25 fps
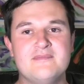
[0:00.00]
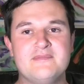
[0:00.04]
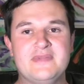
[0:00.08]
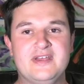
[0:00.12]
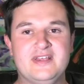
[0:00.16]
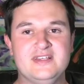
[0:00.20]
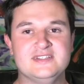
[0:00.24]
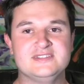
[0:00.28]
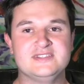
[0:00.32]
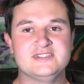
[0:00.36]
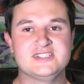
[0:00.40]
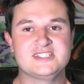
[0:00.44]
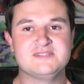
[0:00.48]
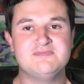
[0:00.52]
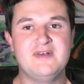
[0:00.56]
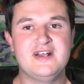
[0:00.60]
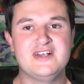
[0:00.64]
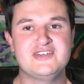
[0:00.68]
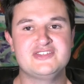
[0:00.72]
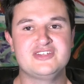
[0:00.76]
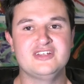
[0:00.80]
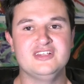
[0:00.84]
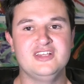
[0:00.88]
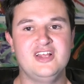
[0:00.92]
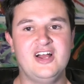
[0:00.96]
because it
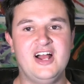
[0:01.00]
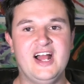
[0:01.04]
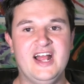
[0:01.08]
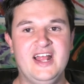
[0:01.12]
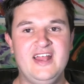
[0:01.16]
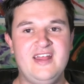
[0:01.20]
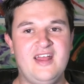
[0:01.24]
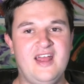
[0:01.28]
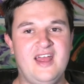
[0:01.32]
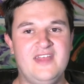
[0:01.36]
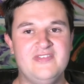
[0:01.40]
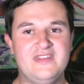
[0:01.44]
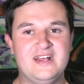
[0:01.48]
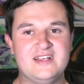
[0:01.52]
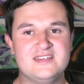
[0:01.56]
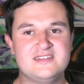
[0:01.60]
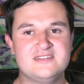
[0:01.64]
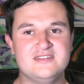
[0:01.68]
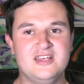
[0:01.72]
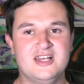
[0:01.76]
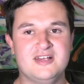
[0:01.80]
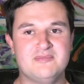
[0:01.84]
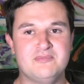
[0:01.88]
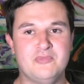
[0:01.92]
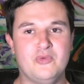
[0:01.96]
smashed a lie, and
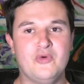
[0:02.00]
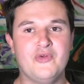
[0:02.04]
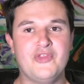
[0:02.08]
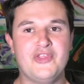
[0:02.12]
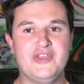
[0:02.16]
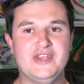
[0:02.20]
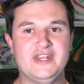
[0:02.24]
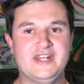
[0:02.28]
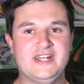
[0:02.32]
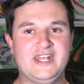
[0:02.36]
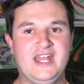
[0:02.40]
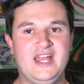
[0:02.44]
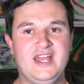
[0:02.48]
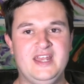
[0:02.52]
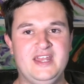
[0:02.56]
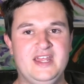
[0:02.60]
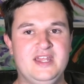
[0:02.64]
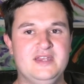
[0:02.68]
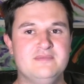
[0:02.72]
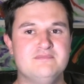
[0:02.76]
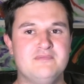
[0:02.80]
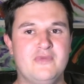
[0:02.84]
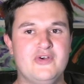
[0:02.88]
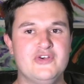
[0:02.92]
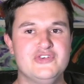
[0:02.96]
that's like more than I get
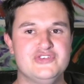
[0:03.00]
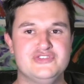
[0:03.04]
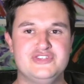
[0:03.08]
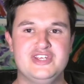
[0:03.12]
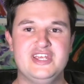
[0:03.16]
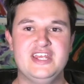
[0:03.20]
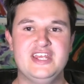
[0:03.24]
in most